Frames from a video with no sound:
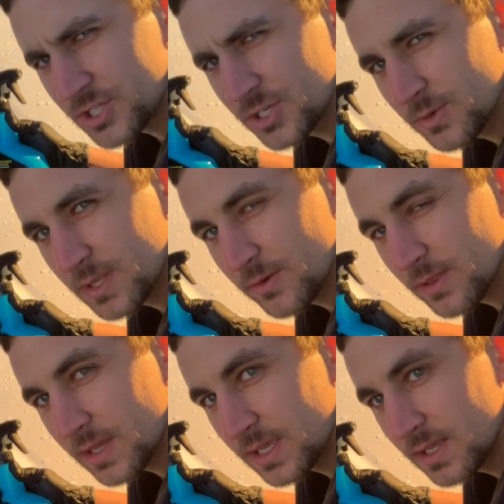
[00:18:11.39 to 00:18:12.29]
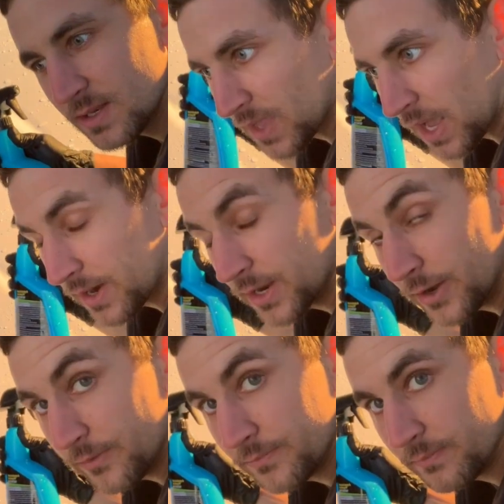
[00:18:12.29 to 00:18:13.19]
sure what they were thinking. I don't
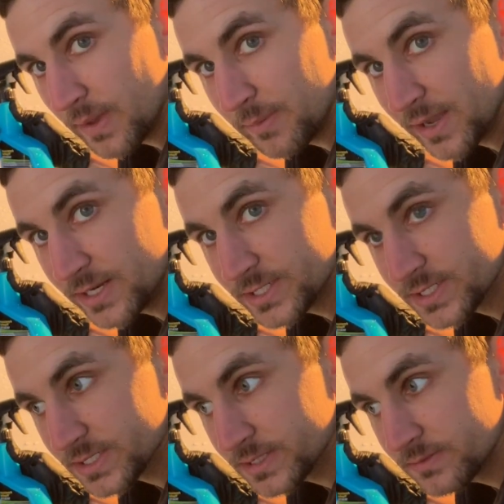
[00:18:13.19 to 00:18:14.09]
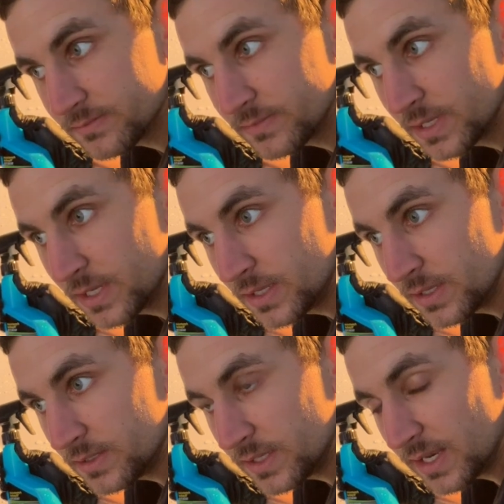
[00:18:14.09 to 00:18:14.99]
know. Maybe I just
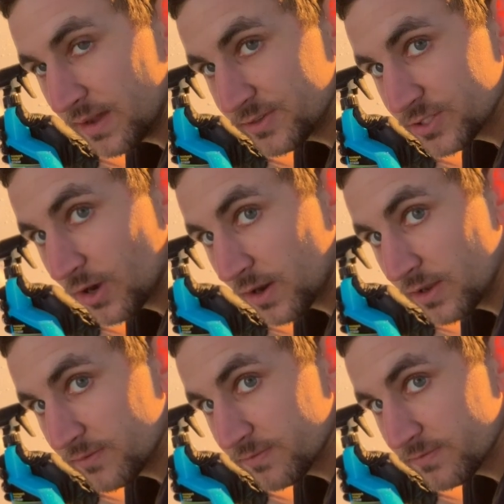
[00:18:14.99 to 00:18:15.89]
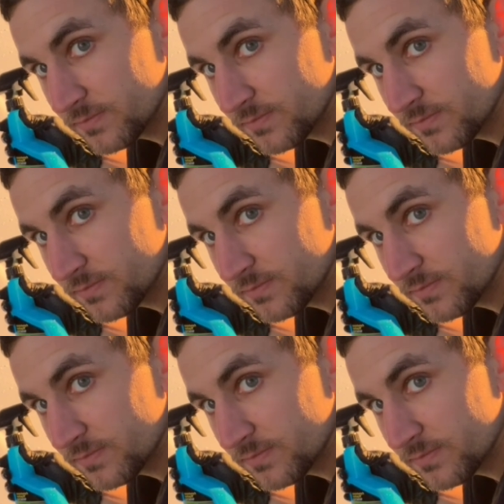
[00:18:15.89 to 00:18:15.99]
didn't have a strong enough